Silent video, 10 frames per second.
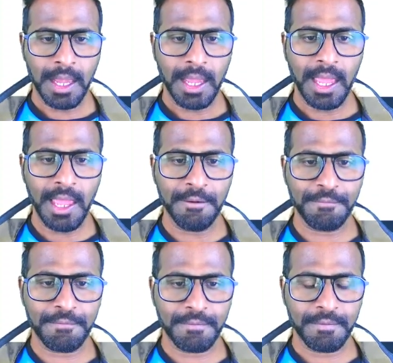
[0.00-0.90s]

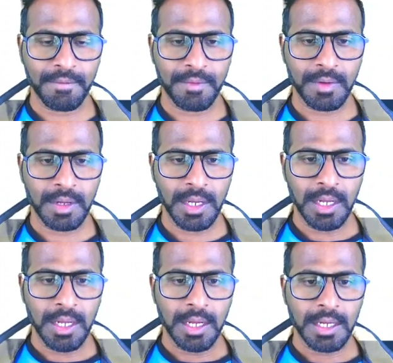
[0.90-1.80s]
if,
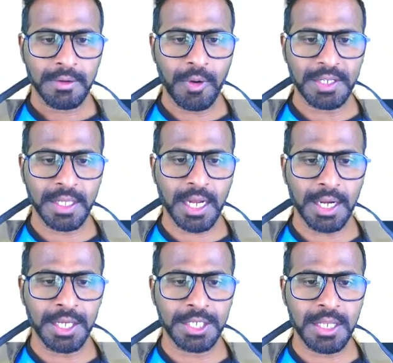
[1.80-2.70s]
what is the
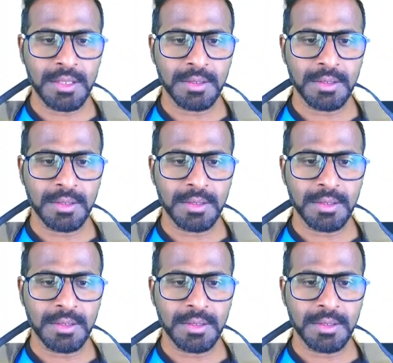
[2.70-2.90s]
condition?